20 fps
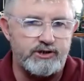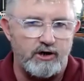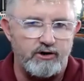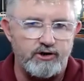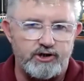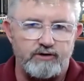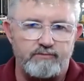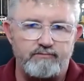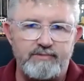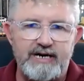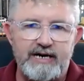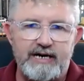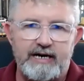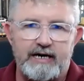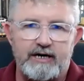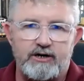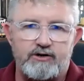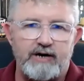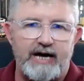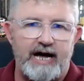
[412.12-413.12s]
social
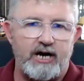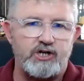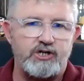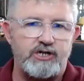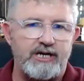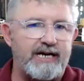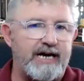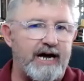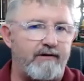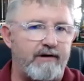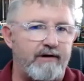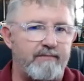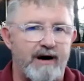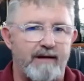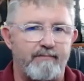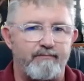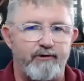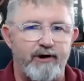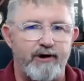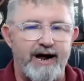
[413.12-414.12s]
media to actually carry
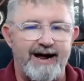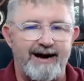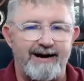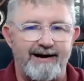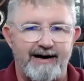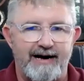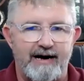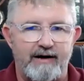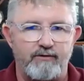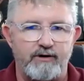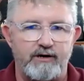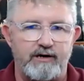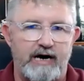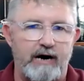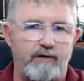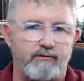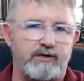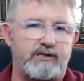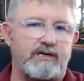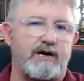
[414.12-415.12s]
my brand. I would I
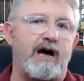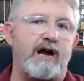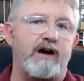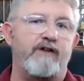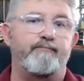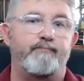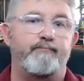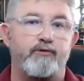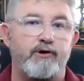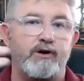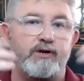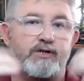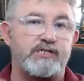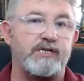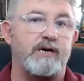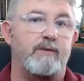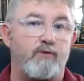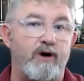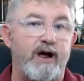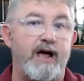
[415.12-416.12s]
would kind of put it
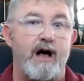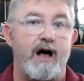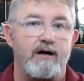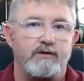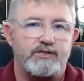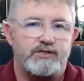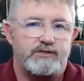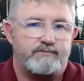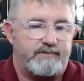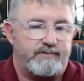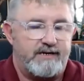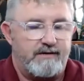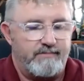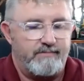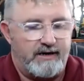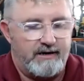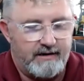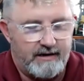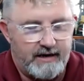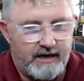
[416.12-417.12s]
somewhere else, but I
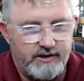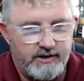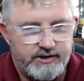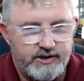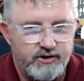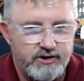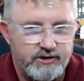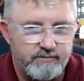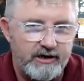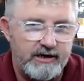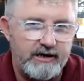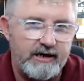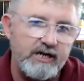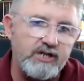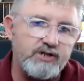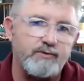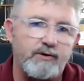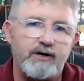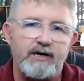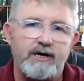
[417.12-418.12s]
mean, again, social media
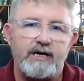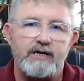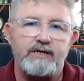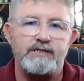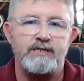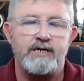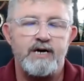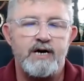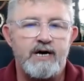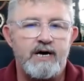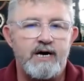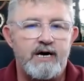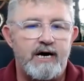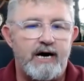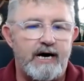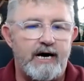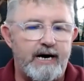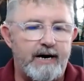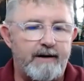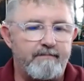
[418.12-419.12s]
is what it is.
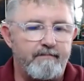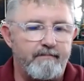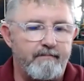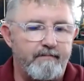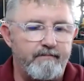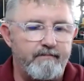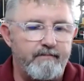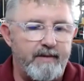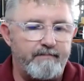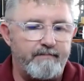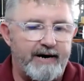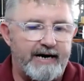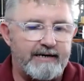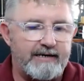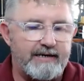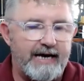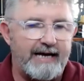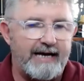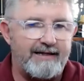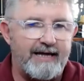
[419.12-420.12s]
Um,
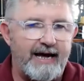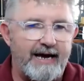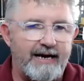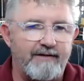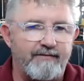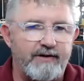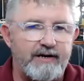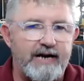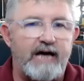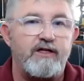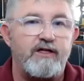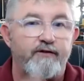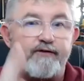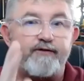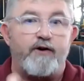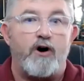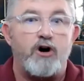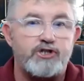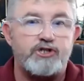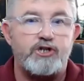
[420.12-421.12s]
but at the end of the day, the
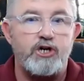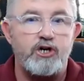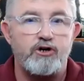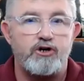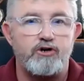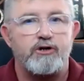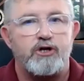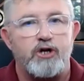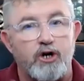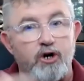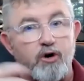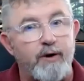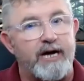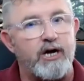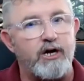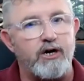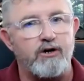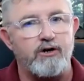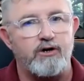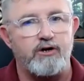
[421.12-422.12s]
faster you do it, the
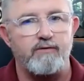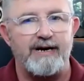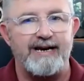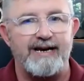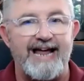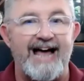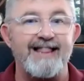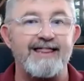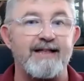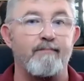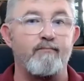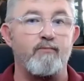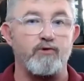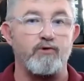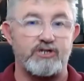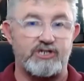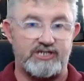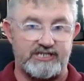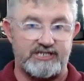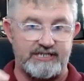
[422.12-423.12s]
quicker you do it, and the
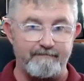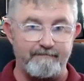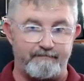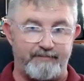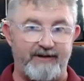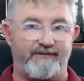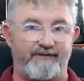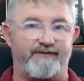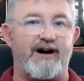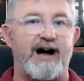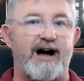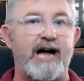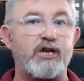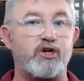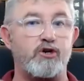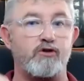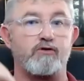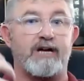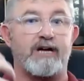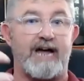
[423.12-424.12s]
more simplified
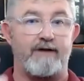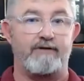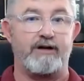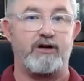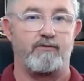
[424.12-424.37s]
you carry